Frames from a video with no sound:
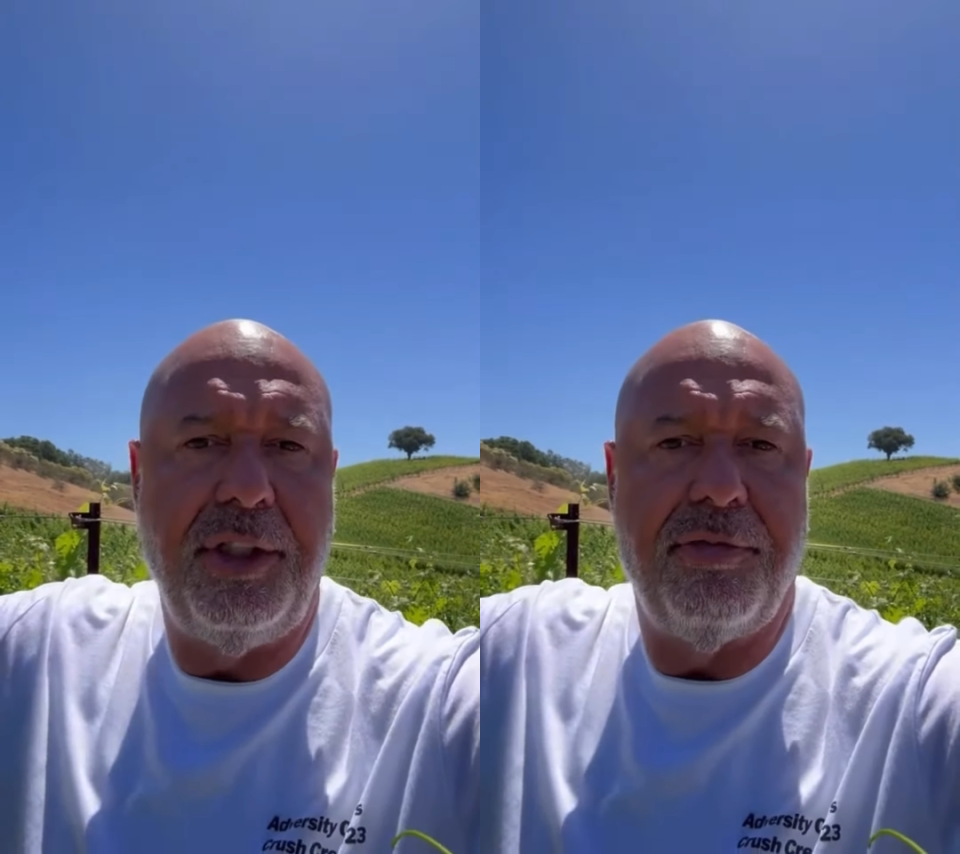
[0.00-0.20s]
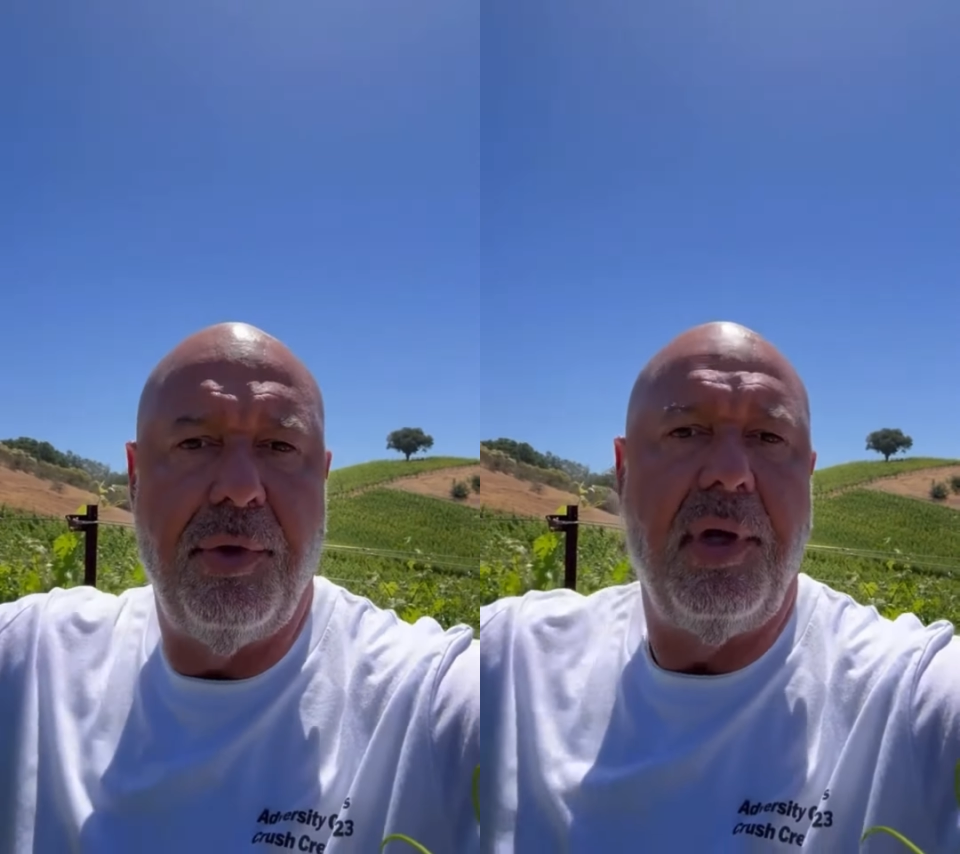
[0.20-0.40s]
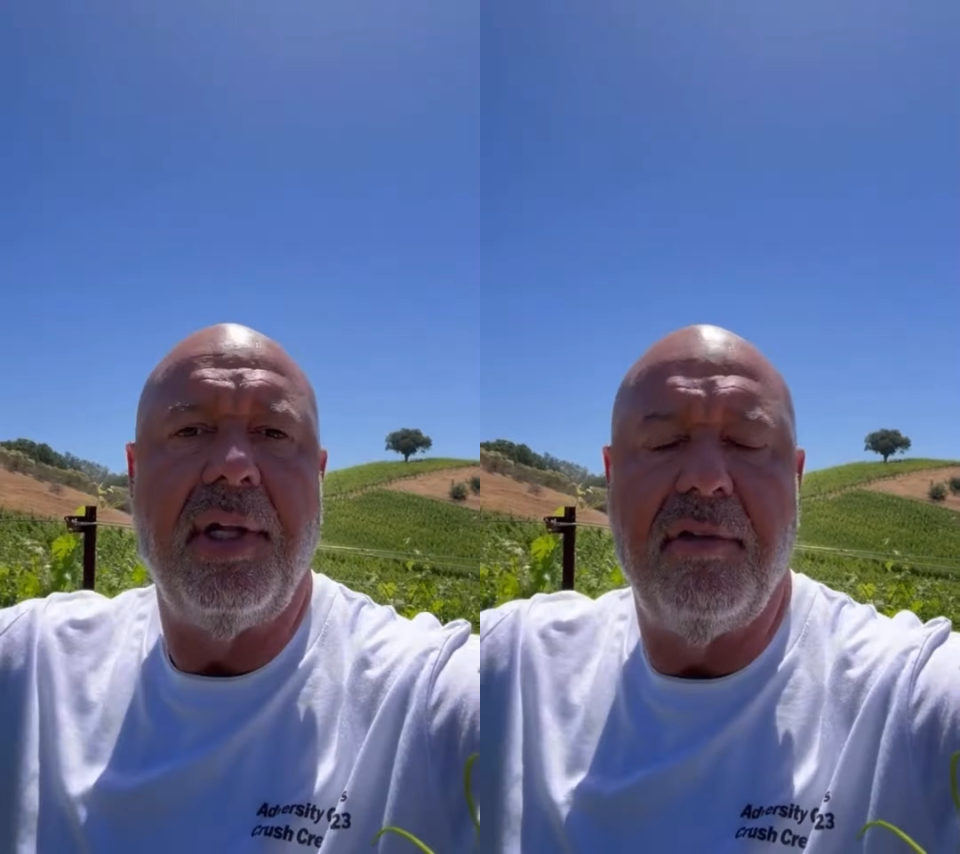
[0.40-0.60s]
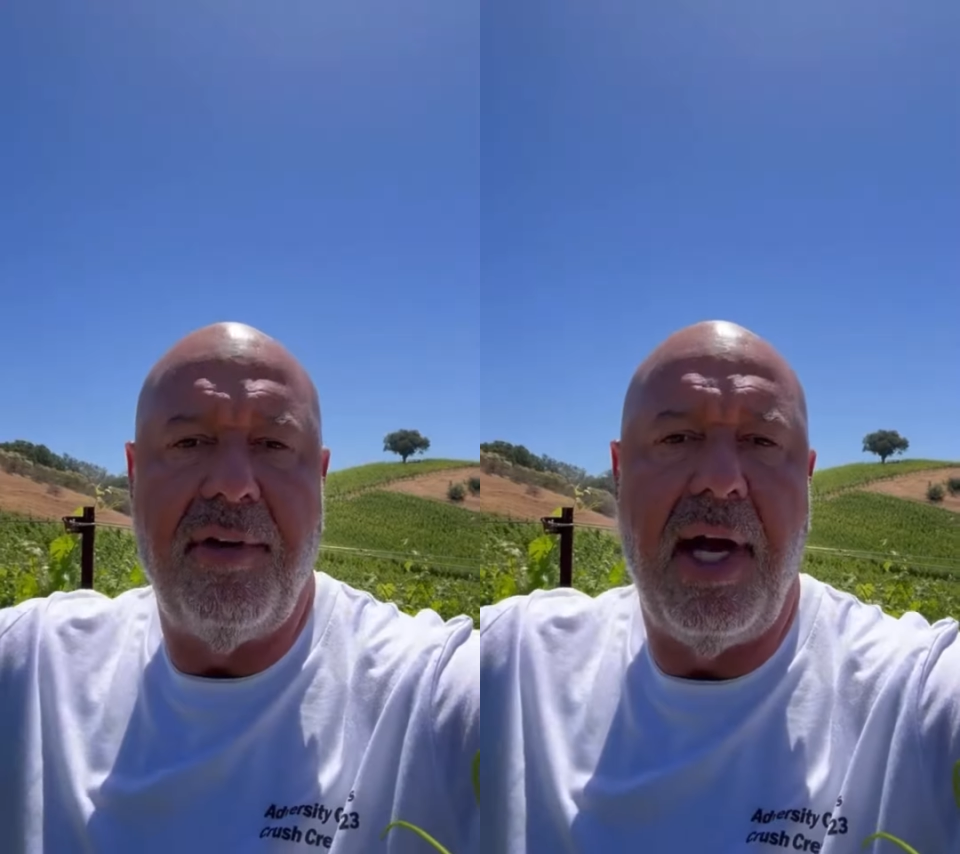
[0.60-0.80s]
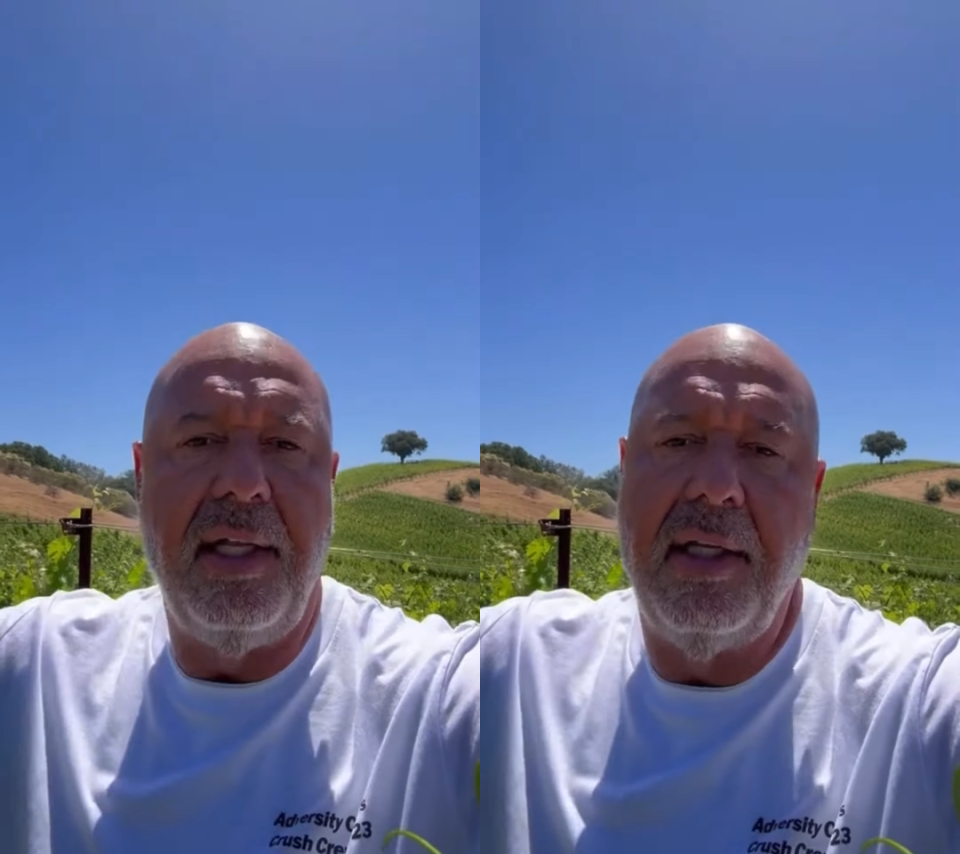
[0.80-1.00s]
fruit on the
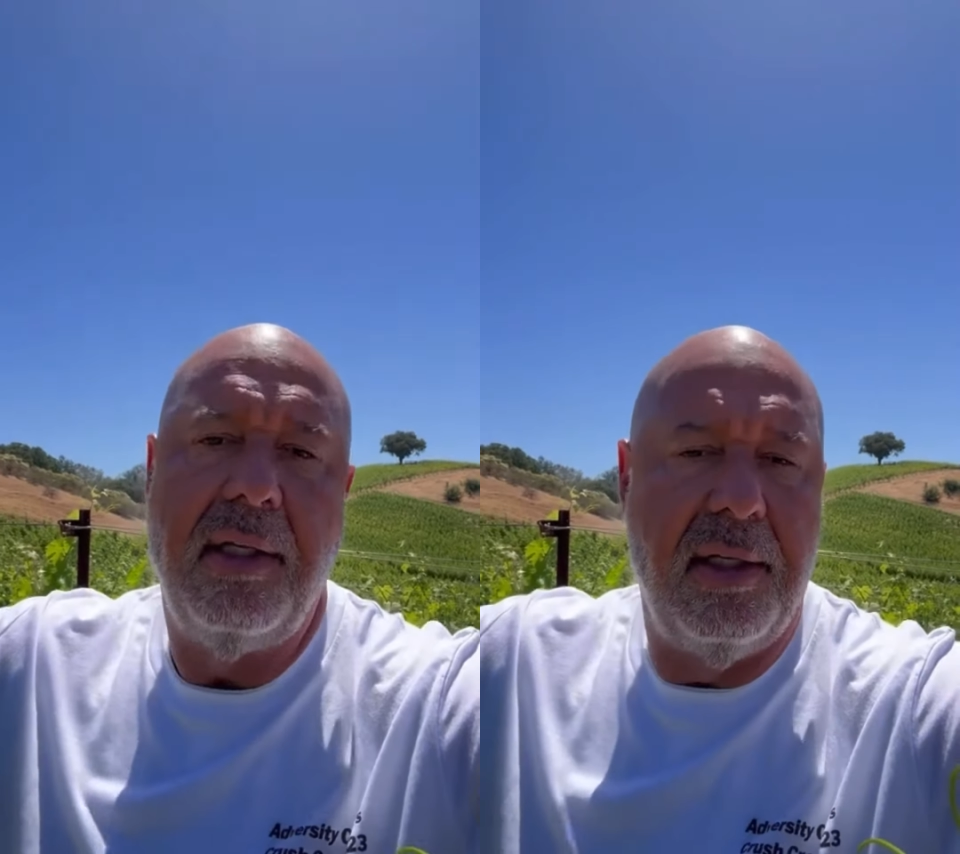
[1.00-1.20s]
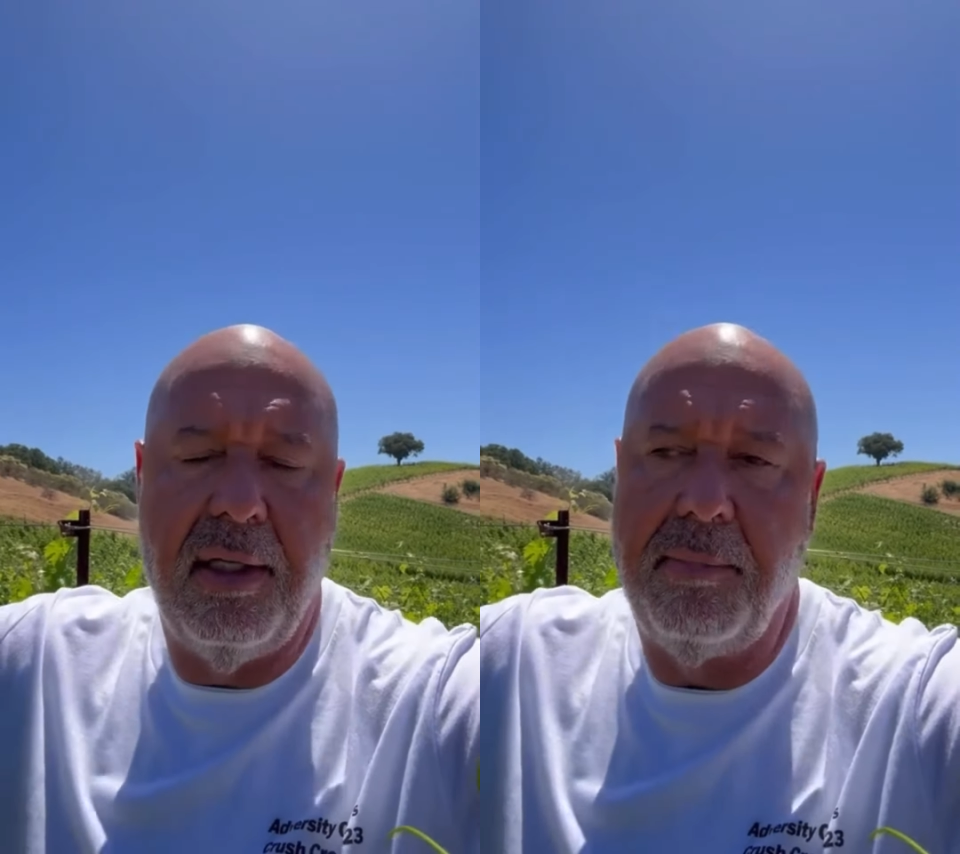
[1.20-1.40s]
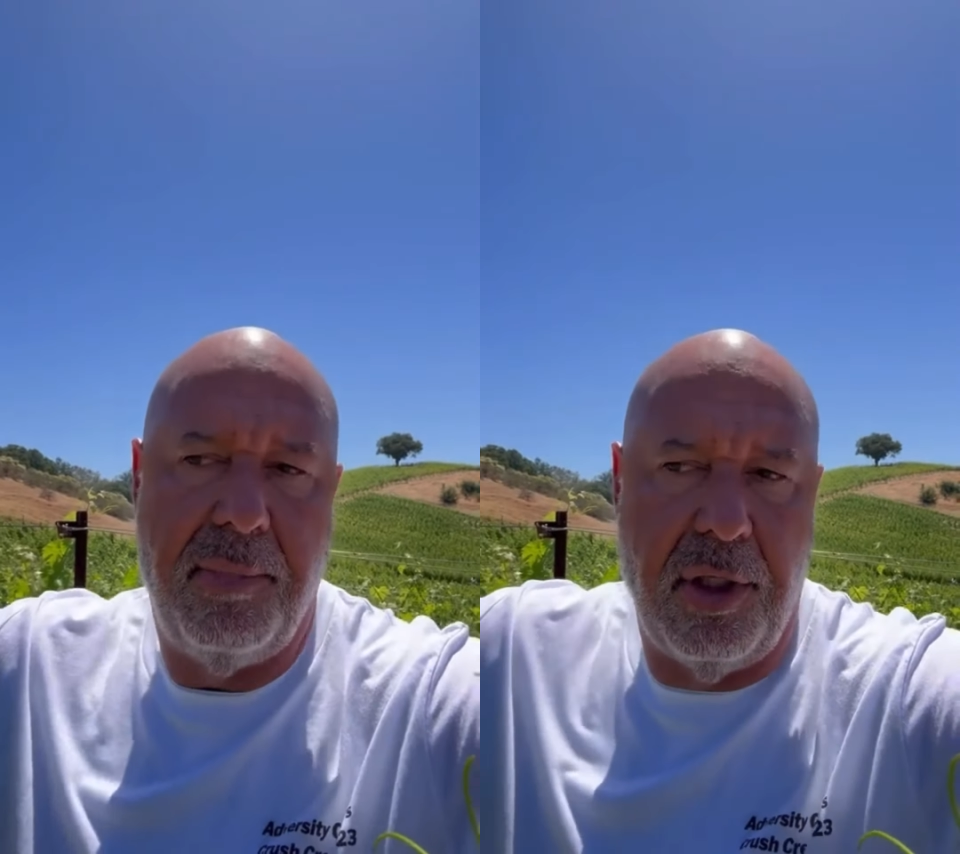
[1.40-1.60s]
vine, that the,